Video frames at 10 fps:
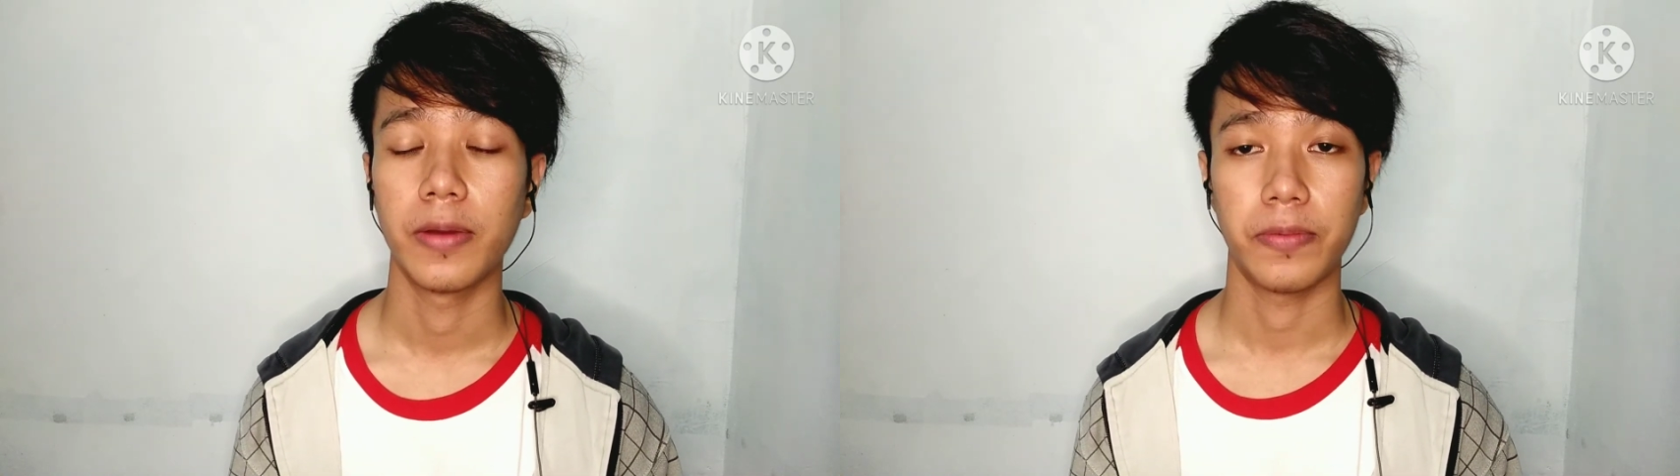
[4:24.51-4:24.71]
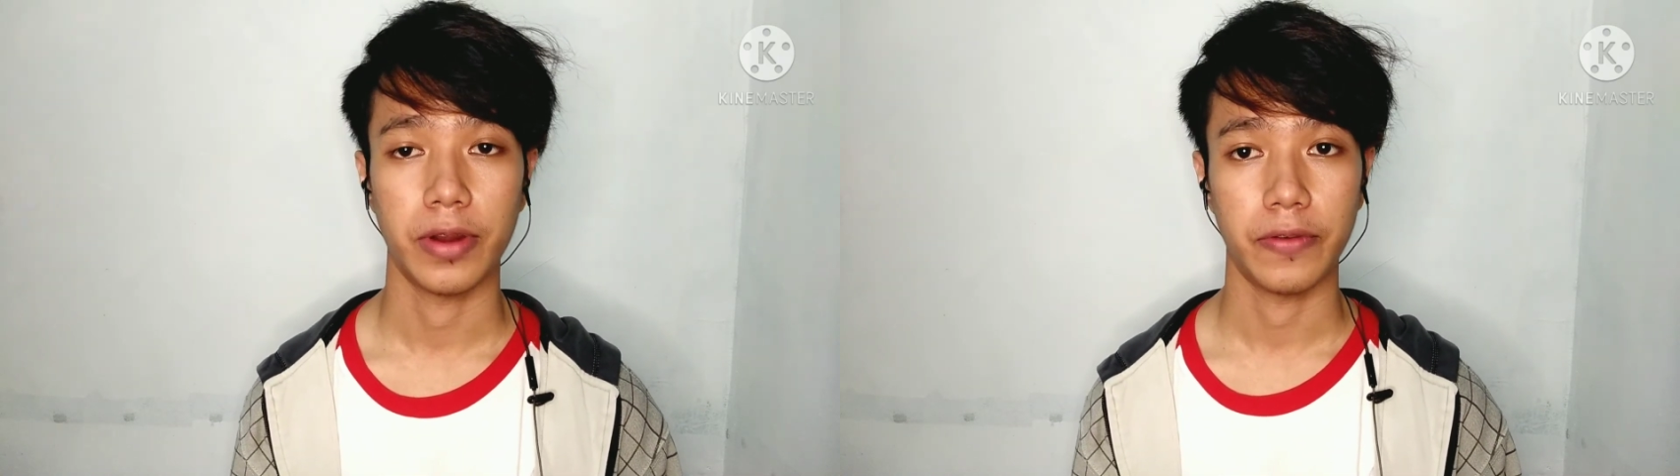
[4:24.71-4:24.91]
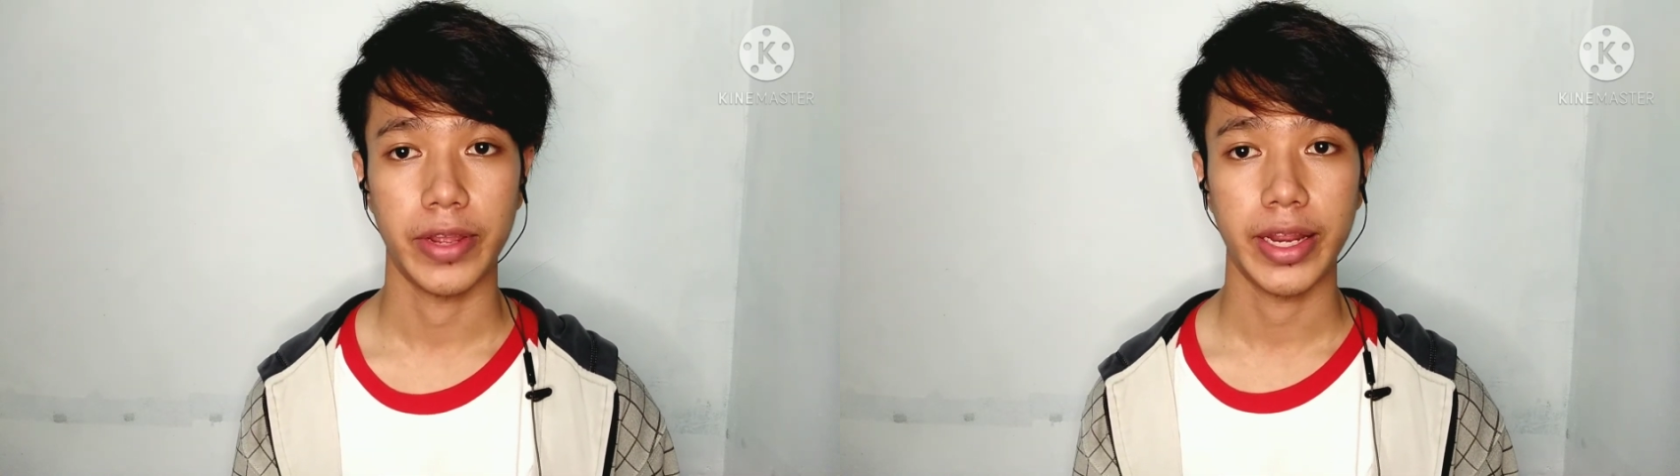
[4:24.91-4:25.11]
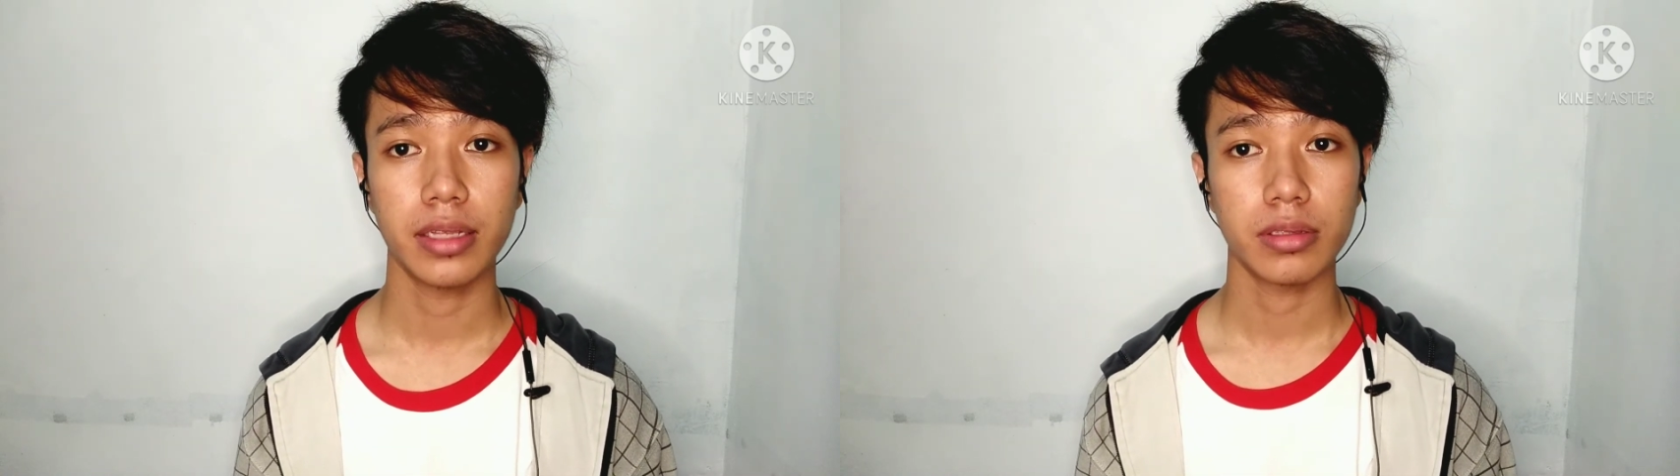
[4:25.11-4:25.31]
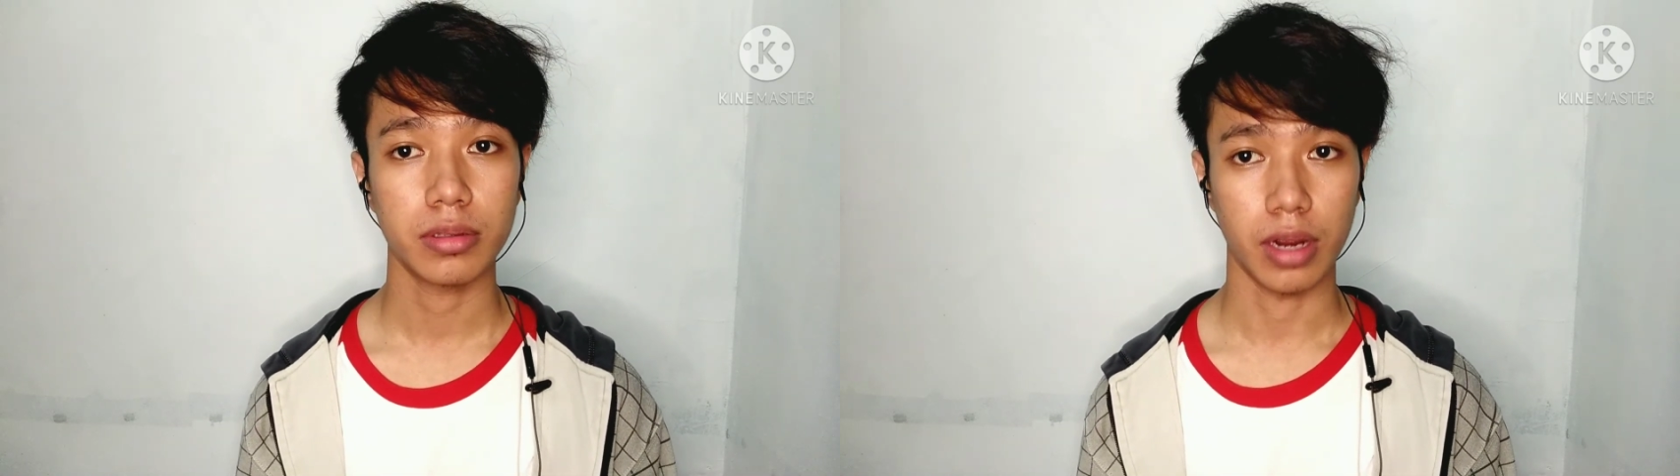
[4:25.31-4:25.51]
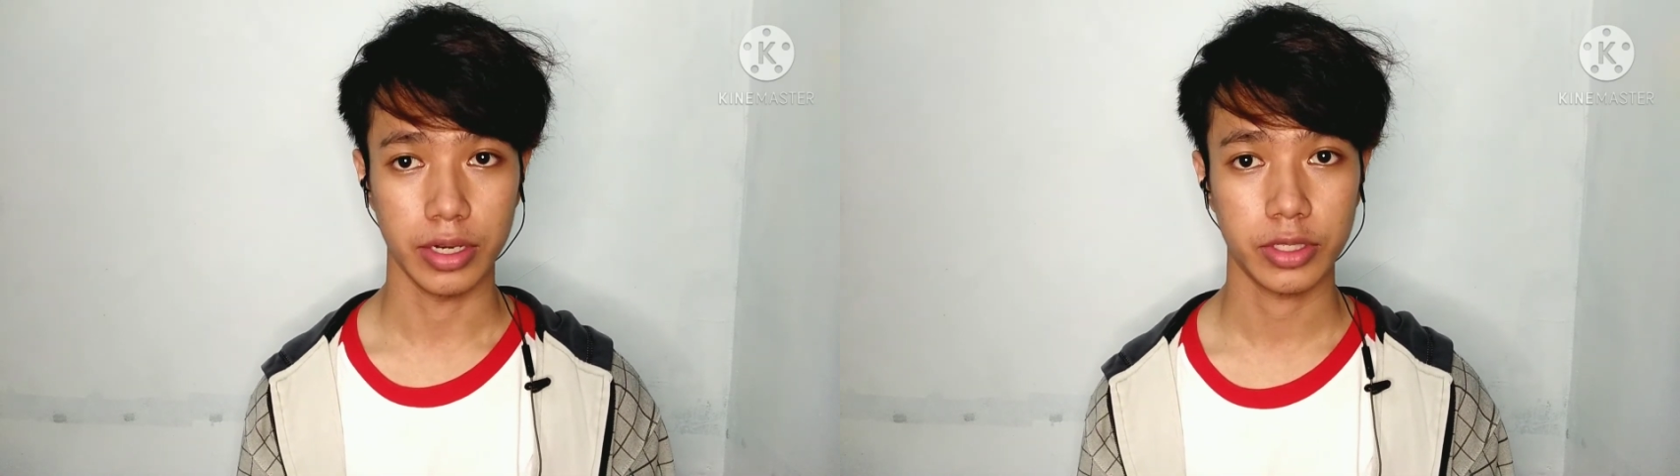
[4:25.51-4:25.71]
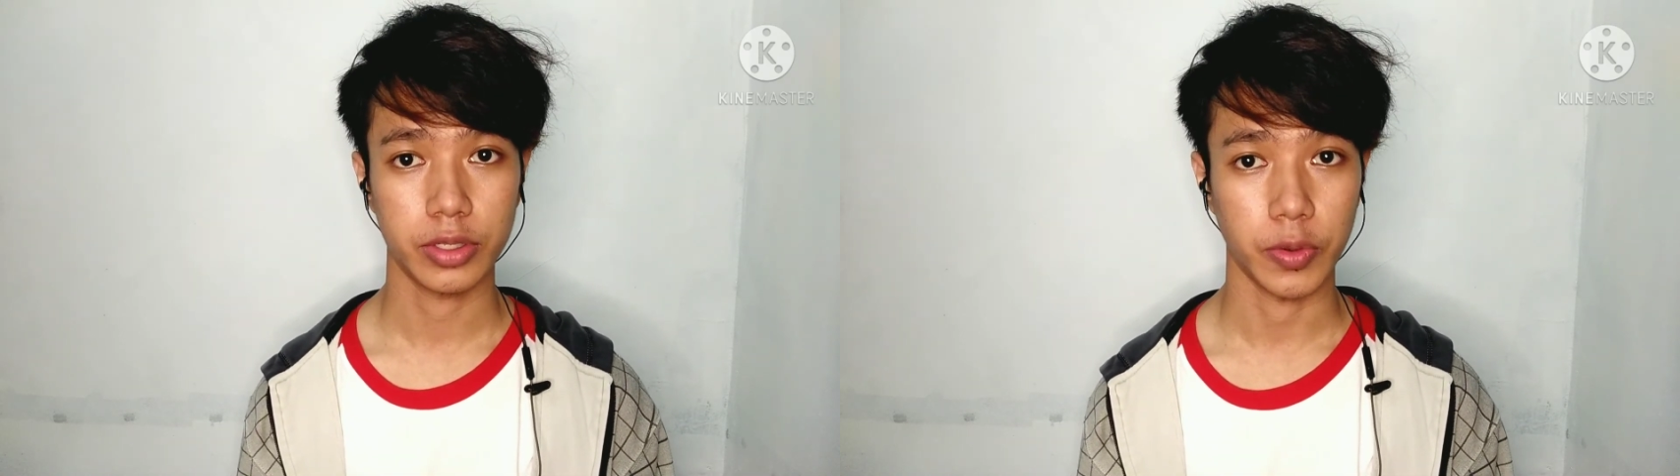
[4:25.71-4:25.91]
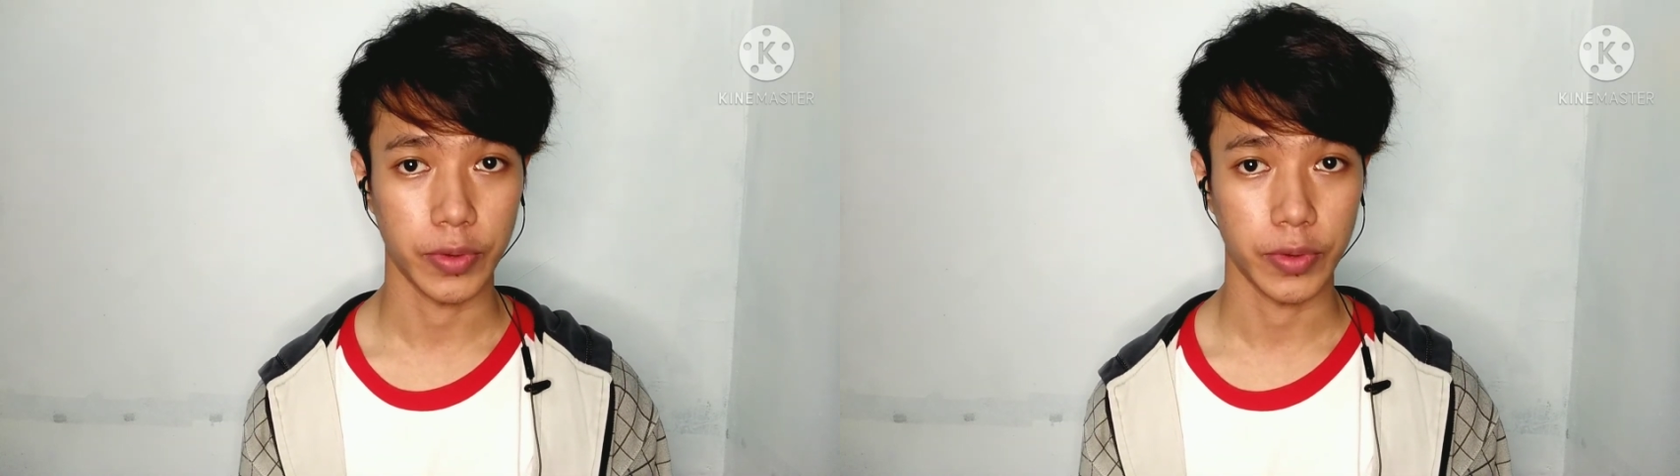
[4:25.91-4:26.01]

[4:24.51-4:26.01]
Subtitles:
Prayer reading starts